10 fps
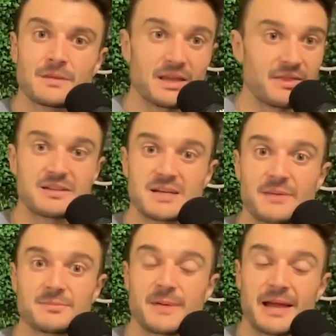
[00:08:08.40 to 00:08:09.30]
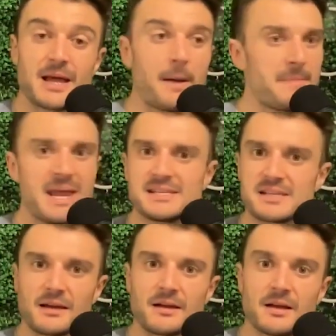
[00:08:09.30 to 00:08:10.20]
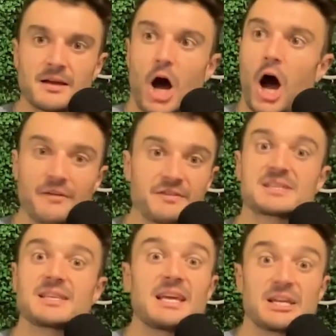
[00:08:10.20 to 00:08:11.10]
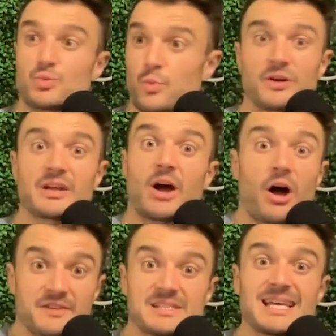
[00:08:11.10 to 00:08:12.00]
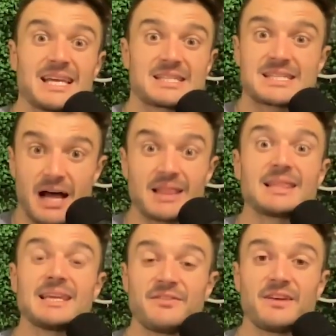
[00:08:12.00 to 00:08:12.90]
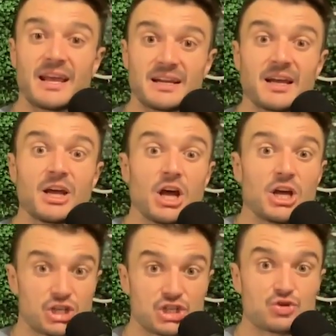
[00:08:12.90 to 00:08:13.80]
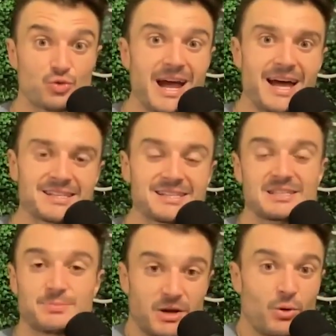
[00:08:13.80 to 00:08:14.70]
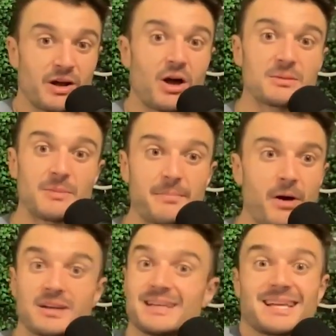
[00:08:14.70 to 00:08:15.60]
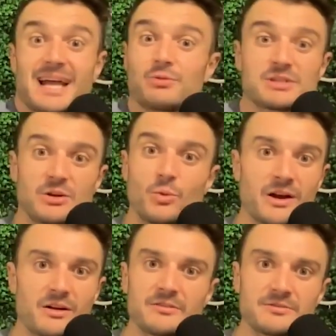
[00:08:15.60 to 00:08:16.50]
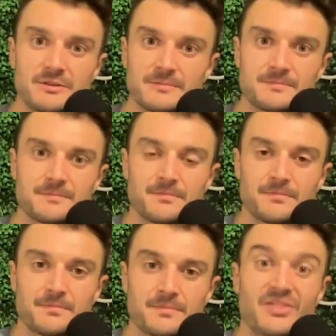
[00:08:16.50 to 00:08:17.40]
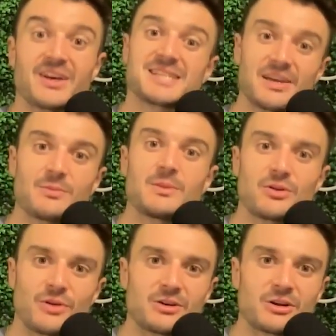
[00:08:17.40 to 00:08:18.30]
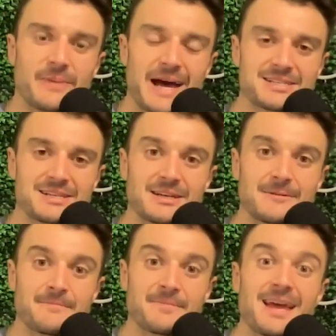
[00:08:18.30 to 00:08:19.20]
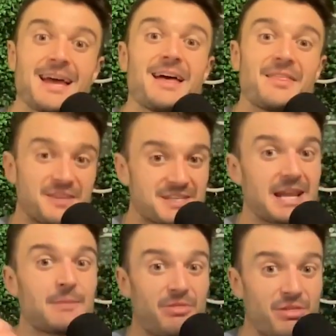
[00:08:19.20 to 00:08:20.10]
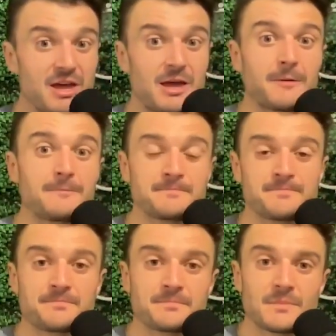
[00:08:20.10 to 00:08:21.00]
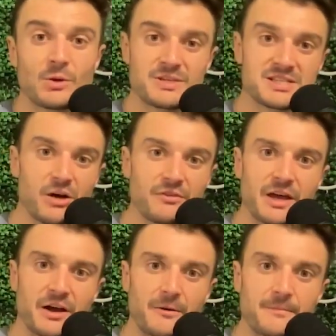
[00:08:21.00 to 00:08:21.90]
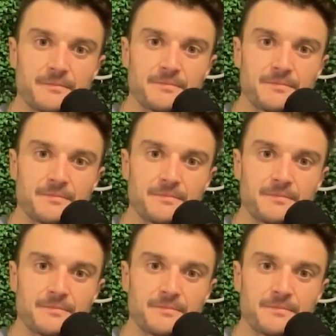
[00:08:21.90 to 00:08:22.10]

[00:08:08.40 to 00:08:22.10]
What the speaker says: in that time span. Amazing. Obviously, it's working. Obviously, it's alleviating stress that's been going on in my body that I was unaware of, thus giving me a greater capacity. The same thing with self-care.